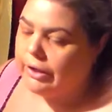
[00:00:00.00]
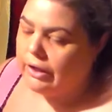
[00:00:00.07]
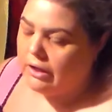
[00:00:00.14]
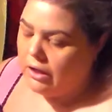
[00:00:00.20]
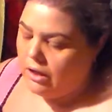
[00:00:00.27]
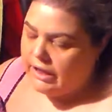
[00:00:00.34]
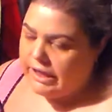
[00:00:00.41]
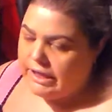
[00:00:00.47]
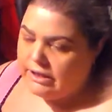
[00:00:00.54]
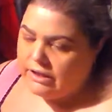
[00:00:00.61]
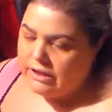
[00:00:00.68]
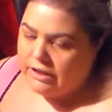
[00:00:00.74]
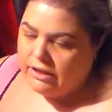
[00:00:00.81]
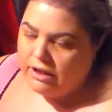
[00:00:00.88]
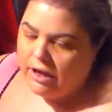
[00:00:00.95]
but
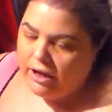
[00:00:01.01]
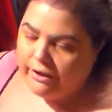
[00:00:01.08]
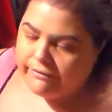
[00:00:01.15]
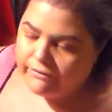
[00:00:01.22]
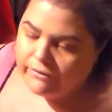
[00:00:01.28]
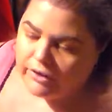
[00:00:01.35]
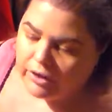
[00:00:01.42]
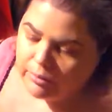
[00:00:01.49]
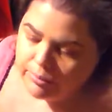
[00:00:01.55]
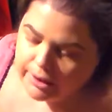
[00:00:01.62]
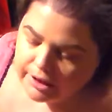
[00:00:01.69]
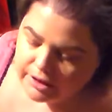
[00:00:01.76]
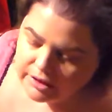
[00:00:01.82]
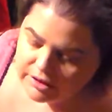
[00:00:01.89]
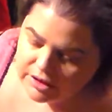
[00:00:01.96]
lately I've really
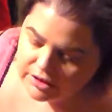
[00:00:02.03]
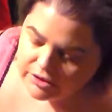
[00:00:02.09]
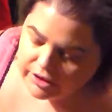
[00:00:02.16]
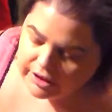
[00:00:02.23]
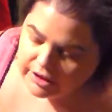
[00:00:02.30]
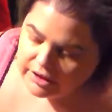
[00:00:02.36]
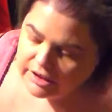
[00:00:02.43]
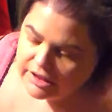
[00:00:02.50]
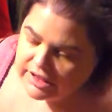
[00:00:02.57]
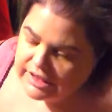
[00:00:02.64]
been into drinking